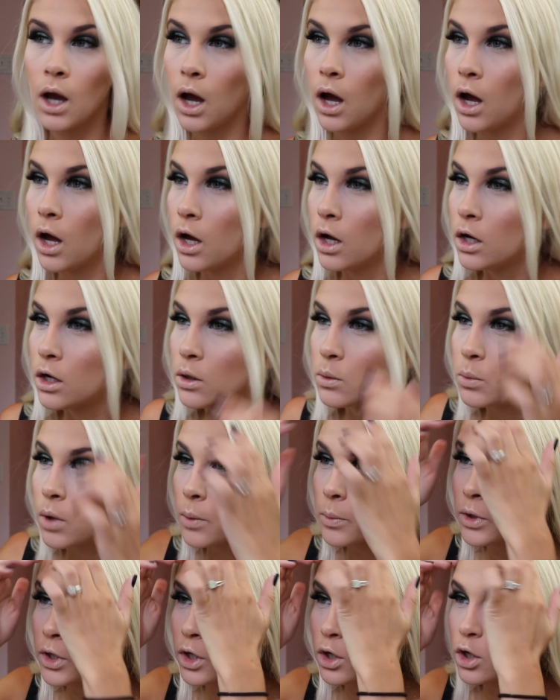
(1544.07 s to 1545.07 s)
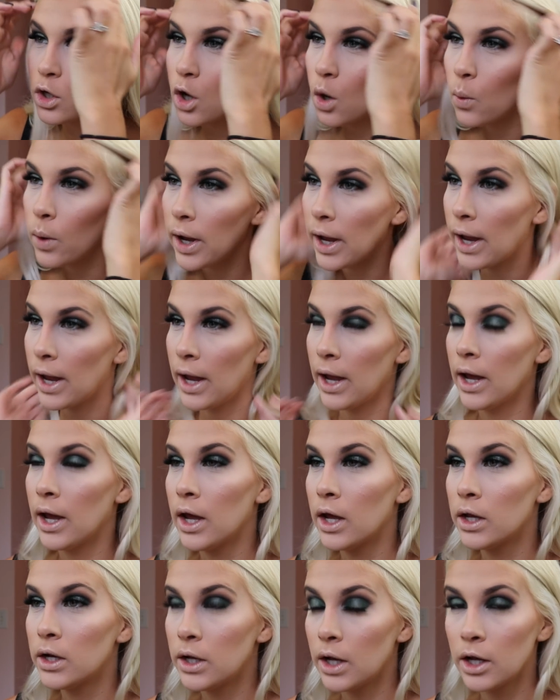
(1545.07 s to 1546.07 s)
I'm gonna go
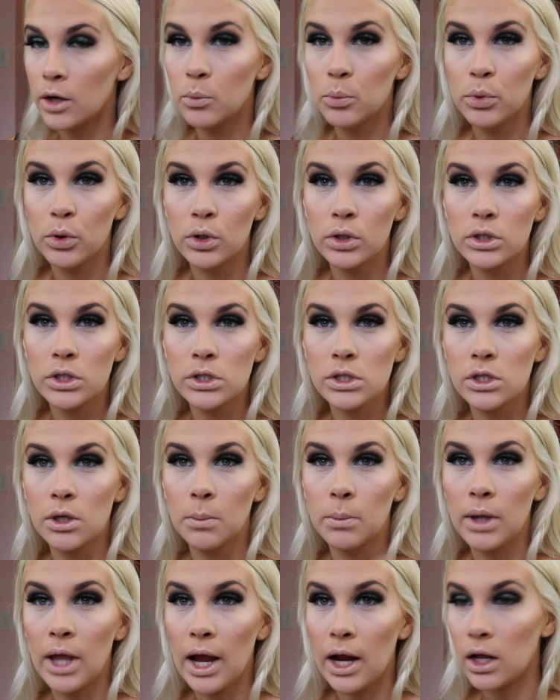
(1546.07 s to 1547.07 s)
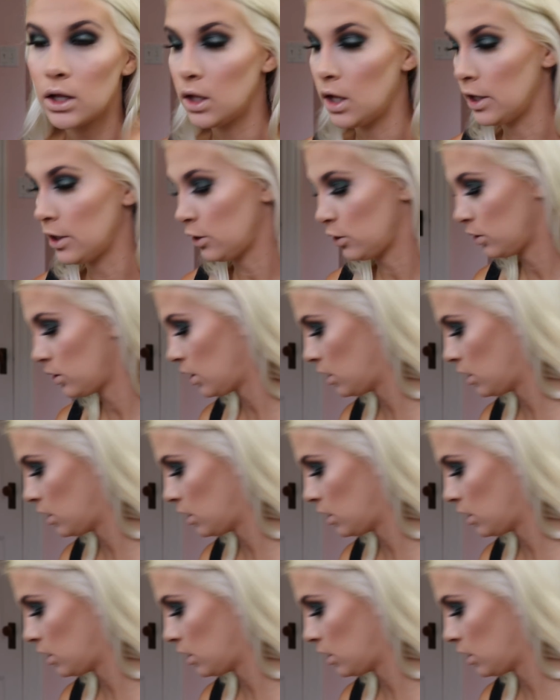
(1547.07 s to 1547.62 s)
ahead and put some black liner